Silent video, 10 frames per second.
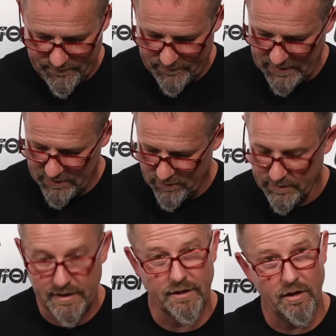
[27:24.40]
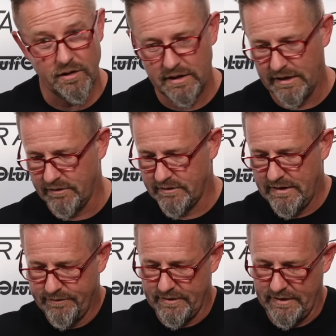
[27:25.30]
Make sure that no cleaner is
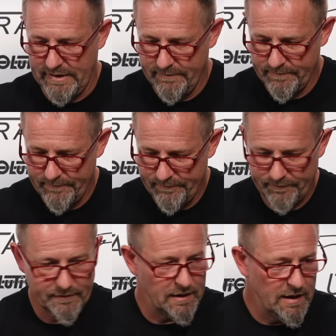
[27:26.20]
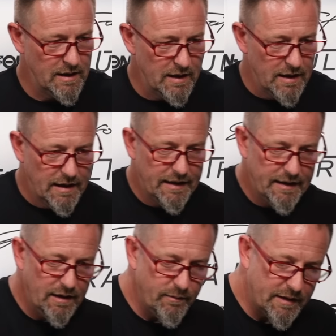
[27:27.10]
left in there. And
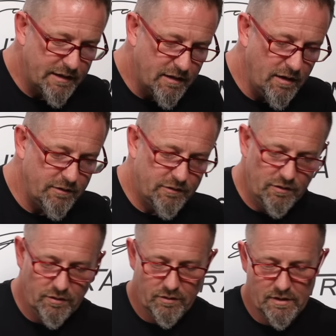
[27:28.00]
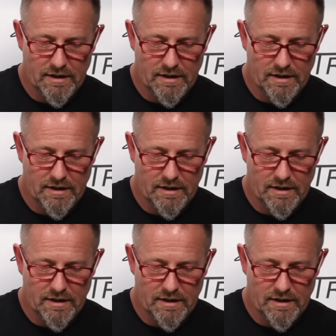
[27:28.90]
then we're going to go to